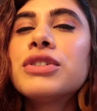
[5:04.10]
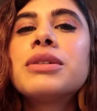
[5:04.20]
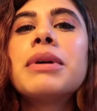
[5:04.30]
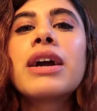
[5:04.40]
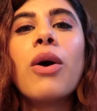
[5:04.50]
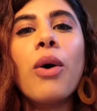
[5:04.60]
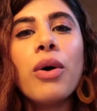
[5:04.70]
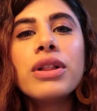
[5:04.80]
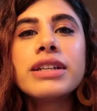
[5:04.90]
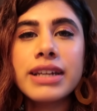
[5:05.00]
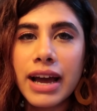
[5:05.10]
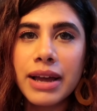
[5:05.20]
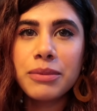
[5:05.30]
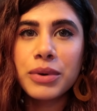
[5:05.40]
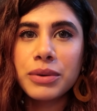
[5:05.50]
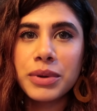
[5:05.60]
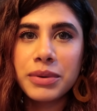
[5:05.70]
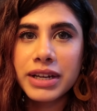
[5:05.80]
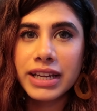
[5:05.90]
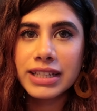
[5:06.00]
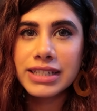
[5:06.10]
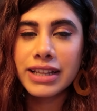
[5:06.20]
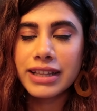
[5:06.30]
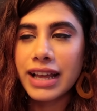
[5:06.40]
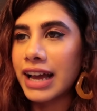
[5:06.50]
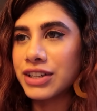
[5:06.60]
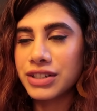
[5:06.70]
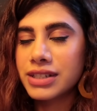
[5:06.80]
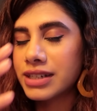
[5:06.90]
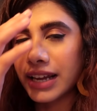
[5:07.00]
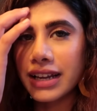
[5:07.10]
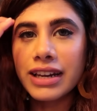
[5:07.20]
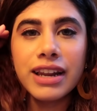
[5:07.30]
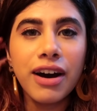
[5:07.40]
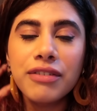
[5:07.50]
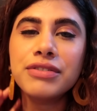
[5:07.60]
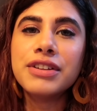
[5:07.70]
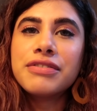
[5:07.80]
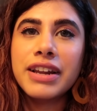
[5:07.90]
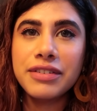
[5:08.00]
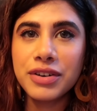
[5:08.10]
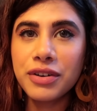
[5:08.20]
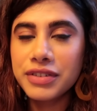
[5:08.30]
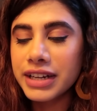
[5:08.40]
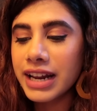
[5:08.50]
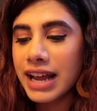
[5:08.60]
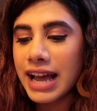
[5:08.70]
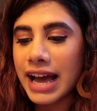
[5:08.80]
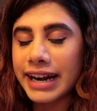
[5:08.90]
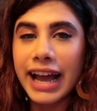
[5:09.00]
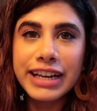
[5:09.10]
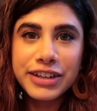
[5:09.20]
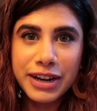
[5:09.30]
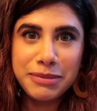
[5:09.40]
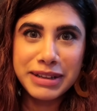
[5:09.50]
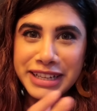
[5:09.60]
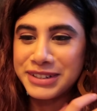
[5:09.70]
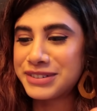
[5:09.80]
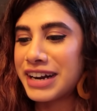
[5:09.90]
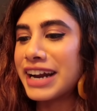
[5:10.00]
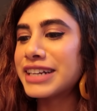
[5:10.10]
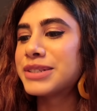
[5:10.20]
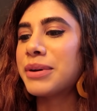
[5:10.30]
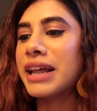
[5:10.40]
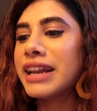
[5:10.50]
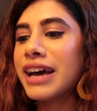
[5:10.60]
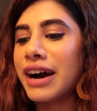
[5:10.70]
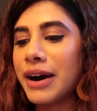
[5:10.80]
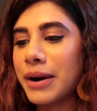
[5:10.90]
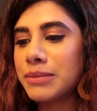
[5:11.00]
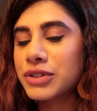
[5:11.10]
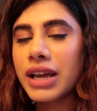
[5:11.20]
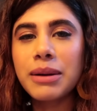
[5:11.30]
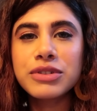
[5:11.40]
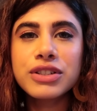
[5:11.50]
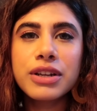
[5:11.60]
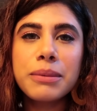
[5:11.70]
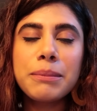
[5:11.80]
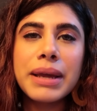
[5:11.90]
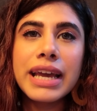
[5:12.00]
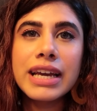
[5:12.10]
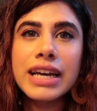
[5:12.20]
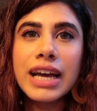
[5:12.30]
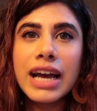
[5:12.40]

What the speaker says: used to make all the time when we were kids, and I just like love the flavor of it, and I highly recommend that you try it as well. So yeah, I'm just gonna make